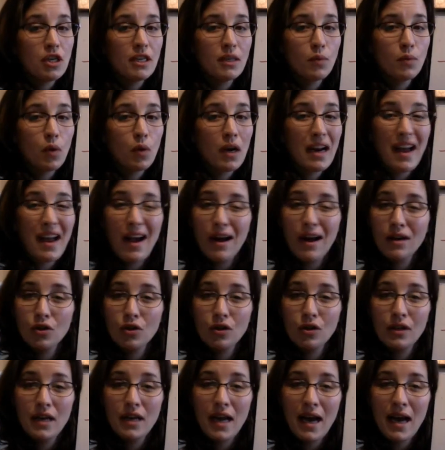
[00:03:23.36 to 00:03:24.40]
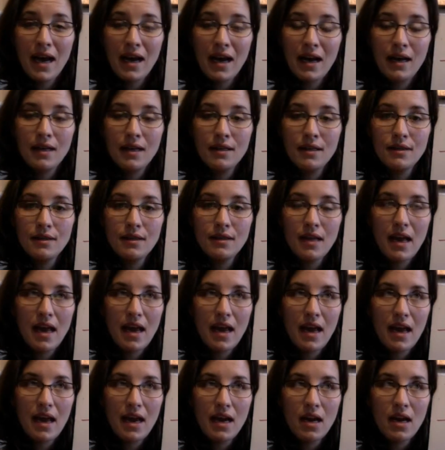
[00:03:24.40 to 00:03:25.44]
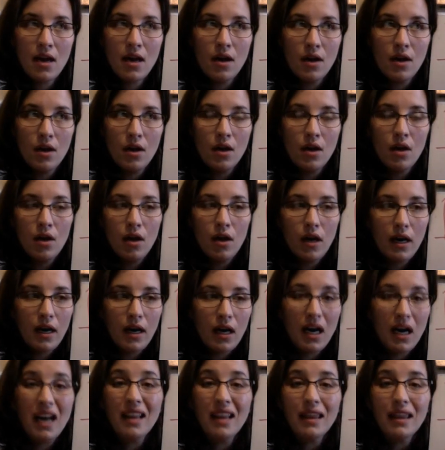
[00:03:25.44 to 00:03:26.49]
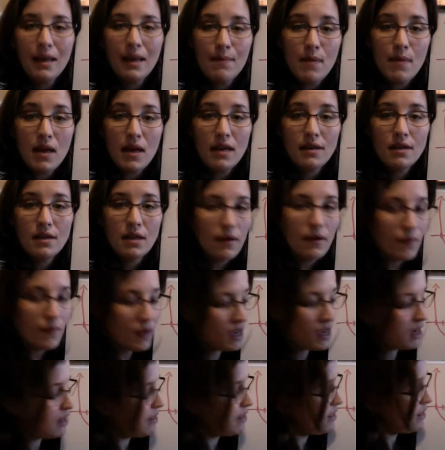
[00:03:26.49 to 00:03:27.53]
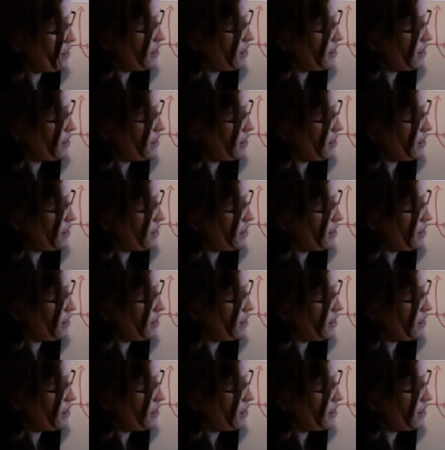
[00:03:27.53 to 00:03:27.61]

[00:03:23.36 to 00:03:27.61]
is what actually has a limit. And in